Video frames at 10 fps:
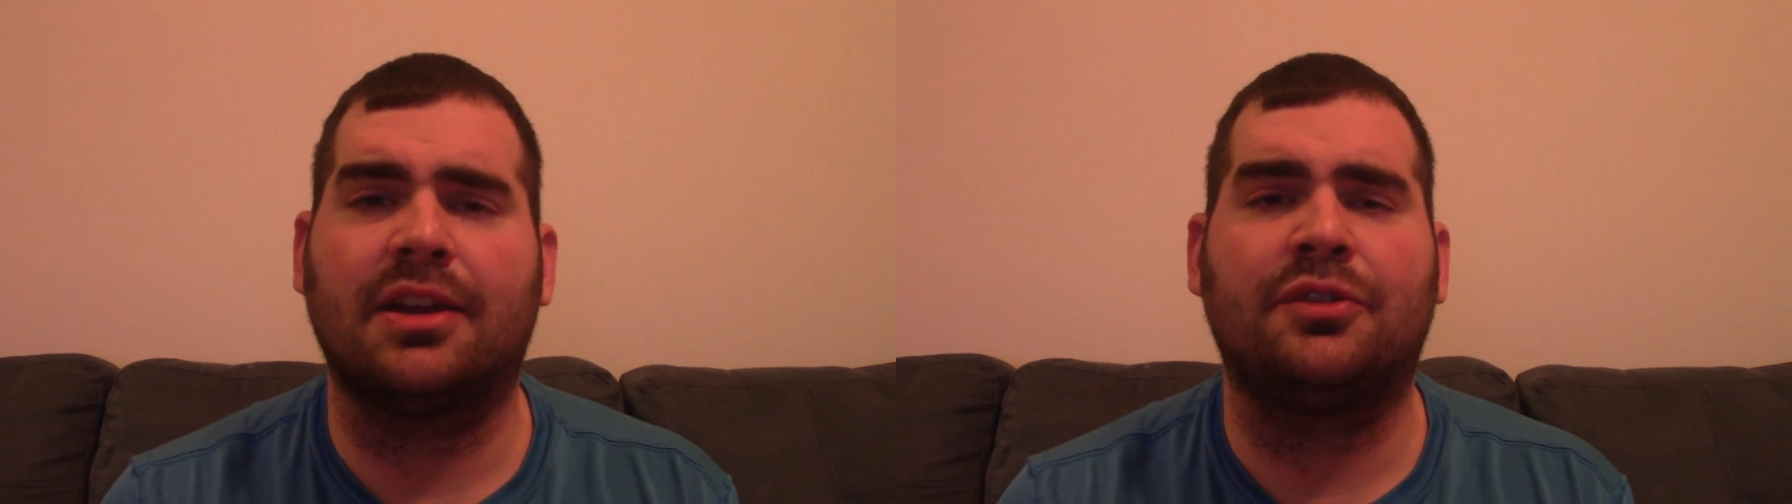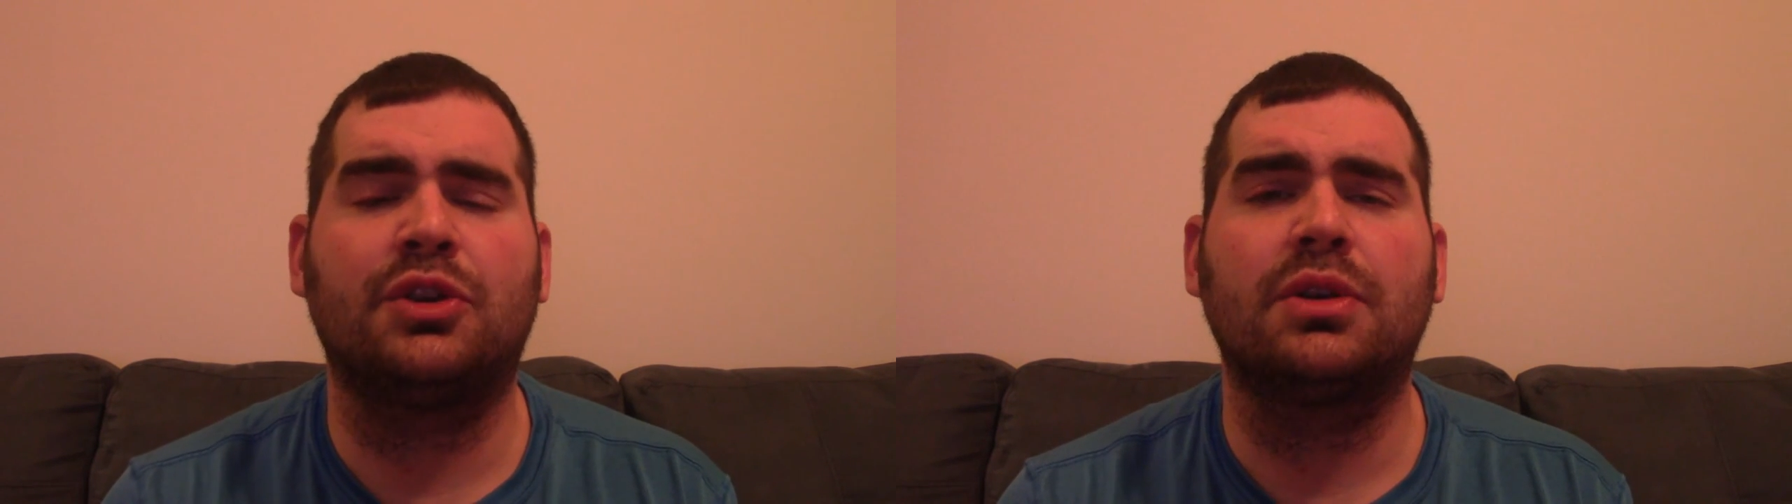
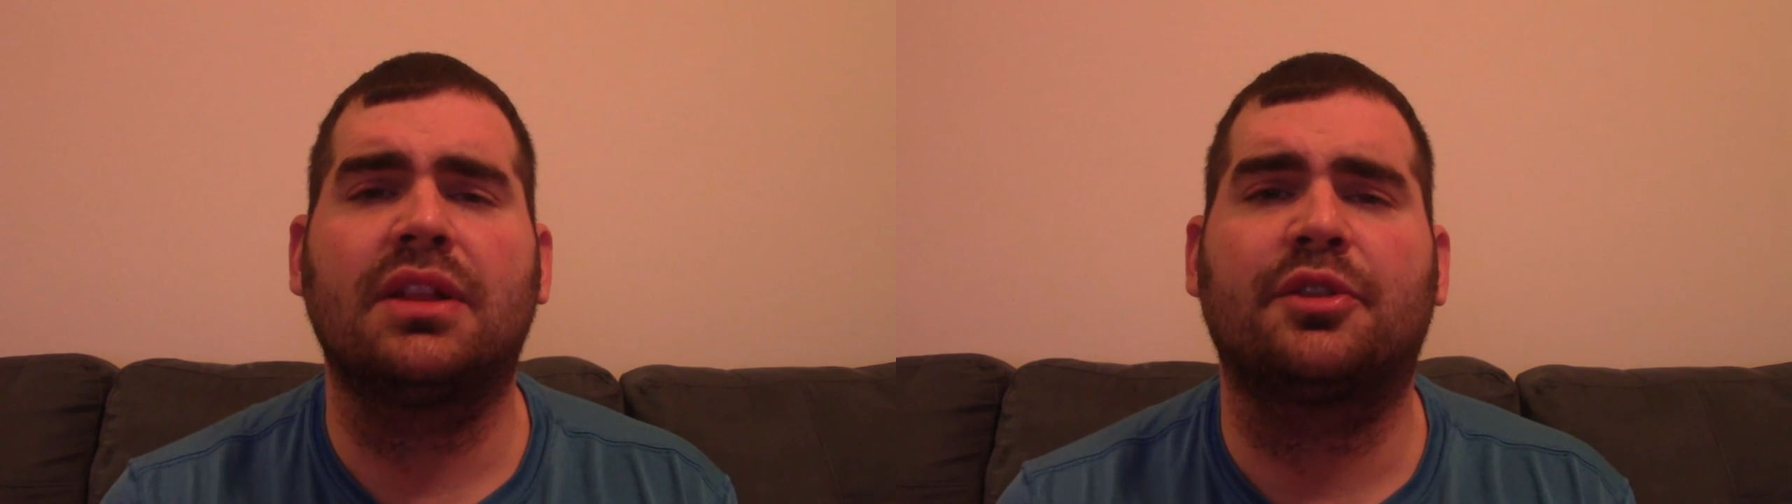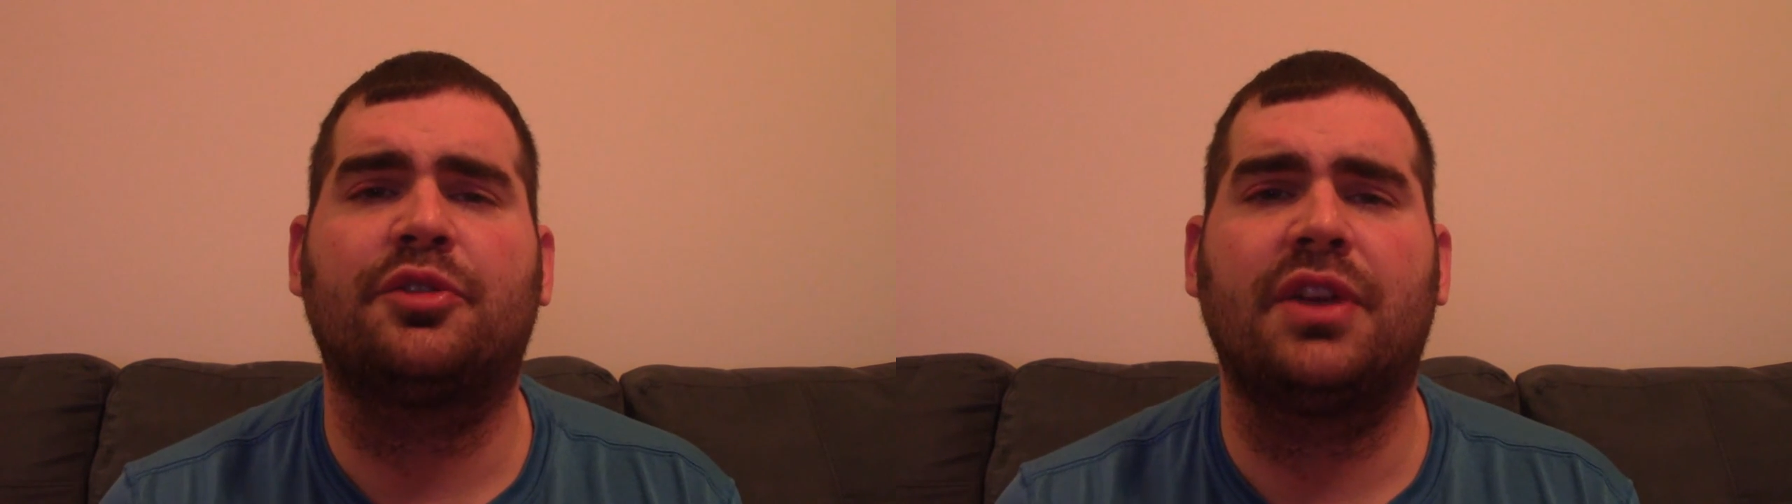if you're
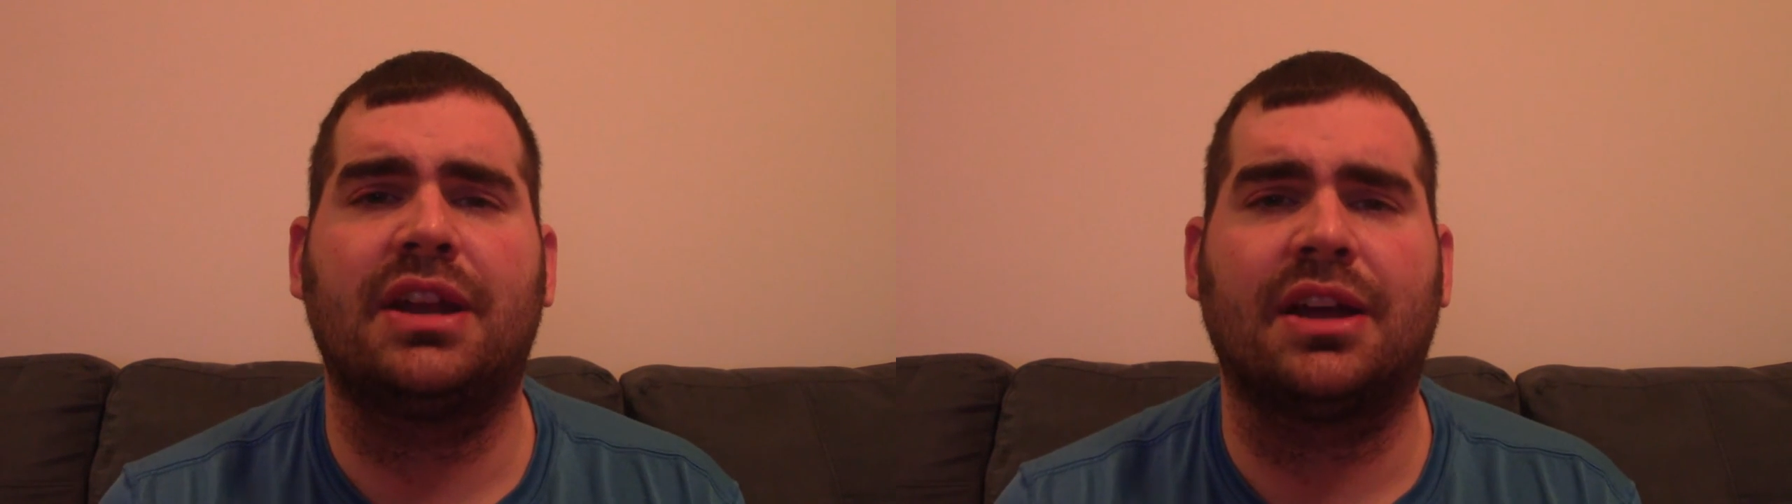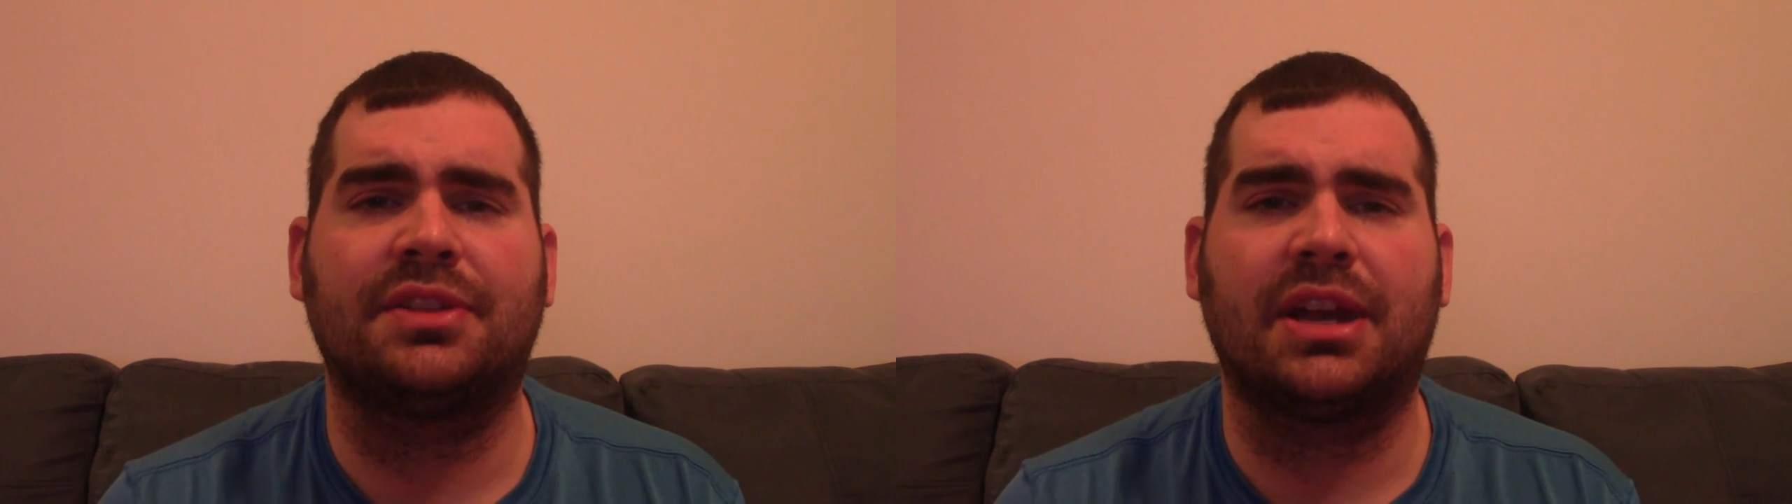another
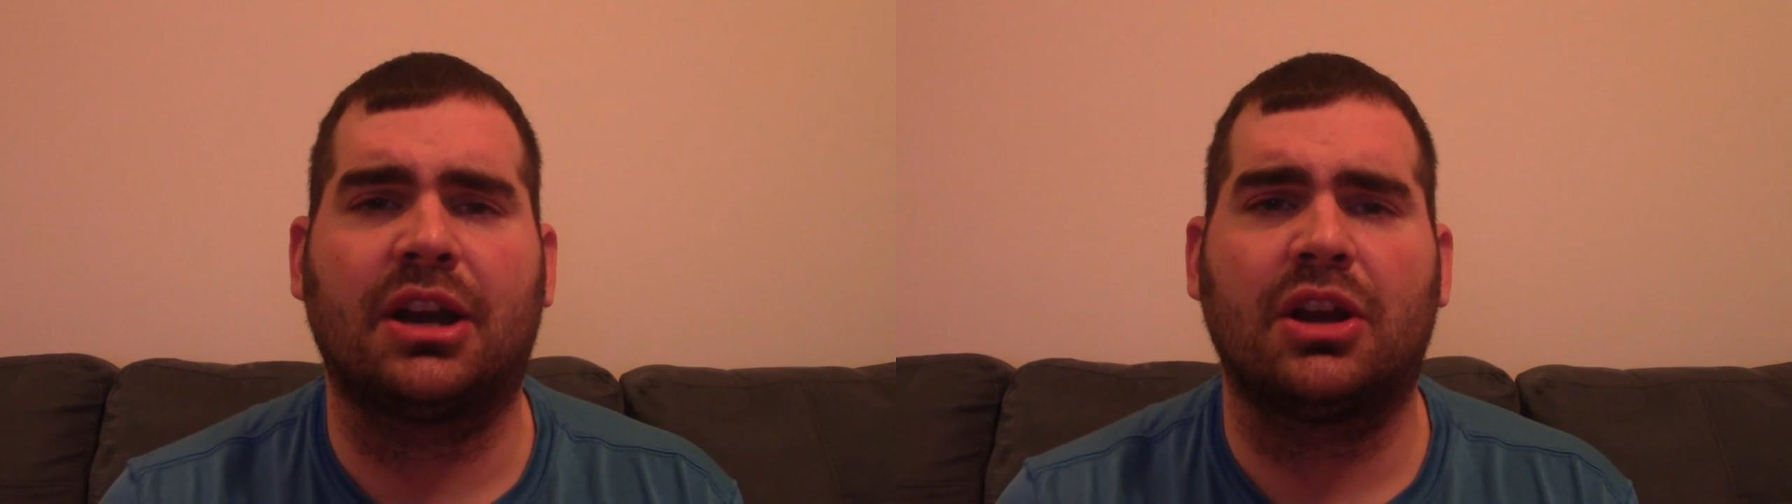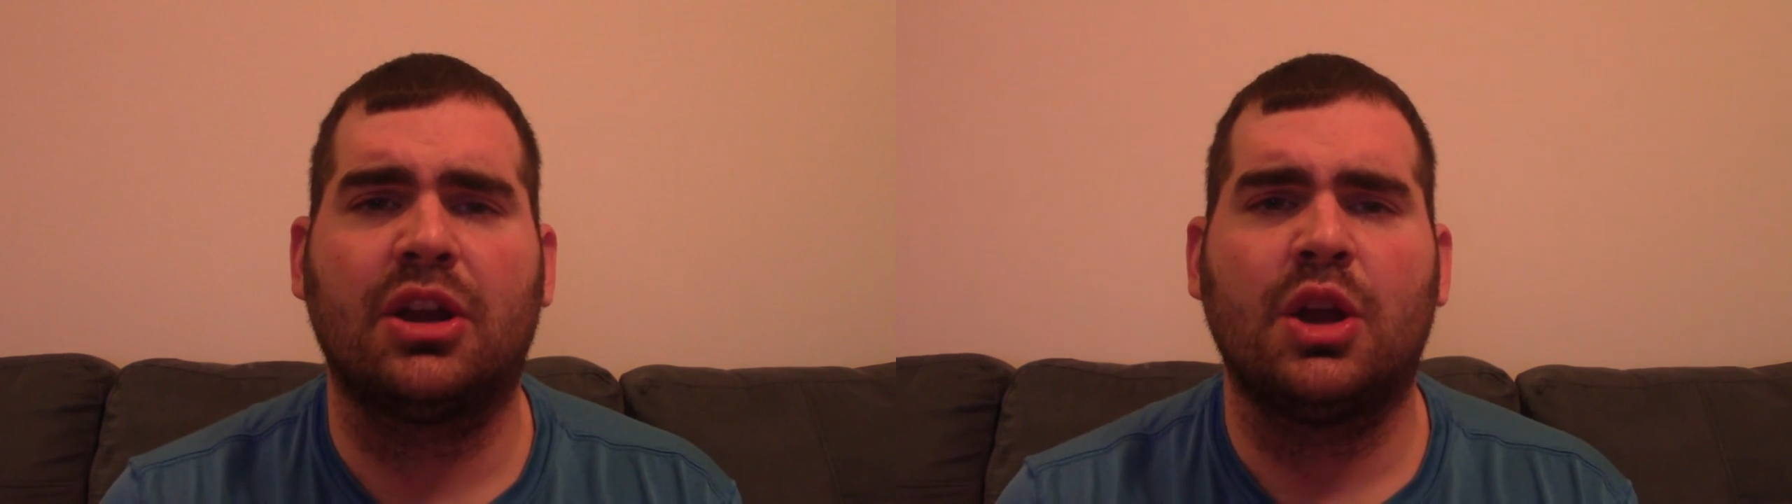fan out there,